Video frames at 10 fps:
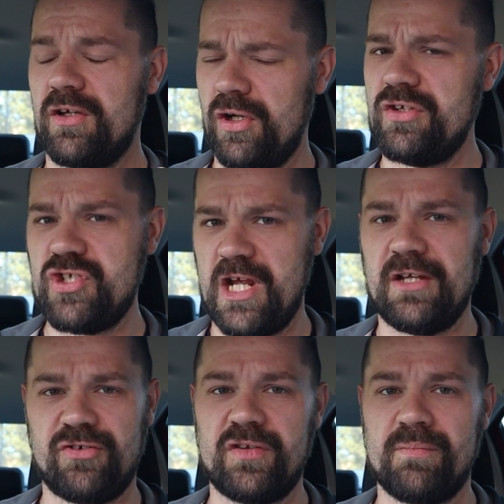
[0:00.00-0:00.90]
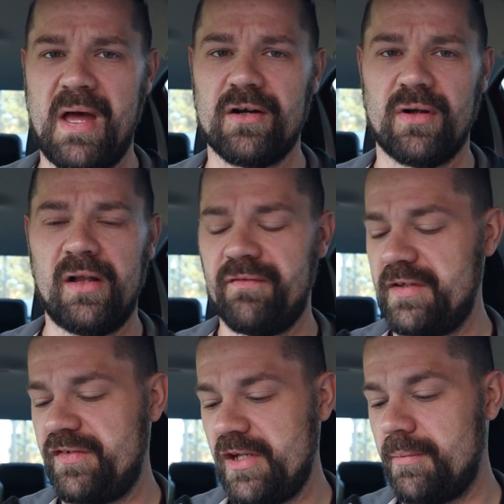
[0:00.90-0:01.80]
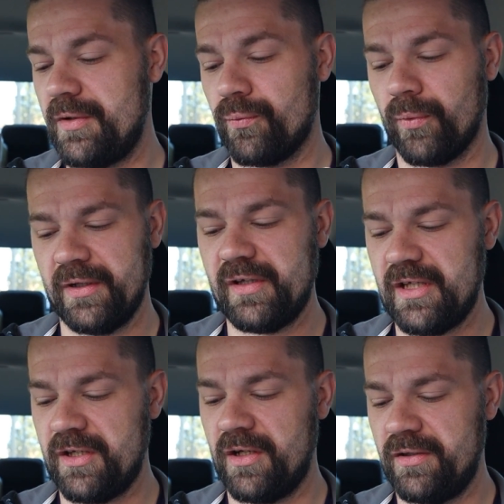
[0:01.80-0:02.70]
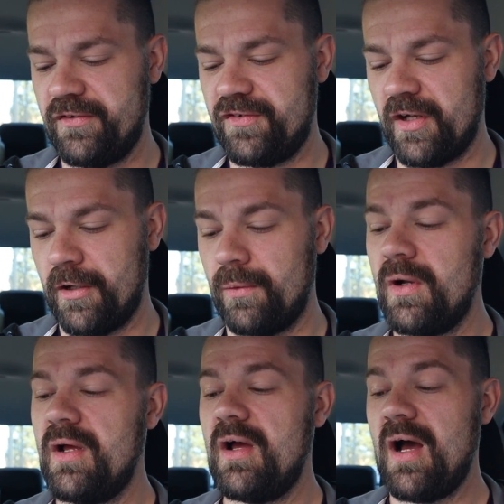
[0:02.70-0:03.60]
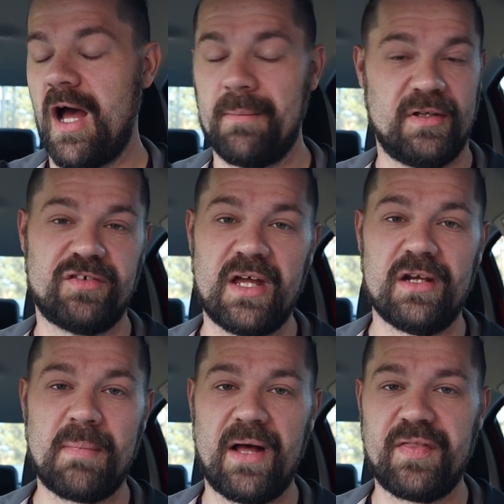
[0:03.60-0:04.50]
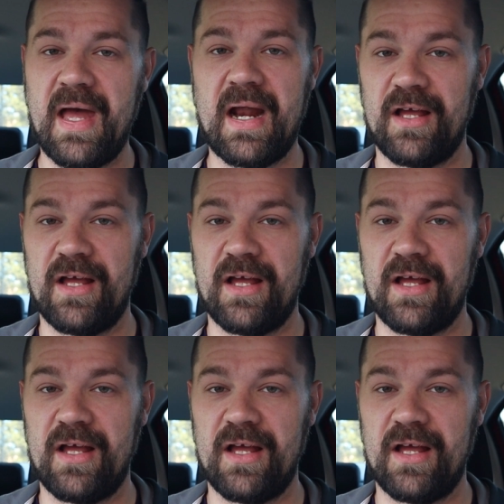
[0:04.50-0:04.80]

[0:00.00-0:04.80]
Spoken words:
could change its meta relevancy to be really good. So I'm excited about that.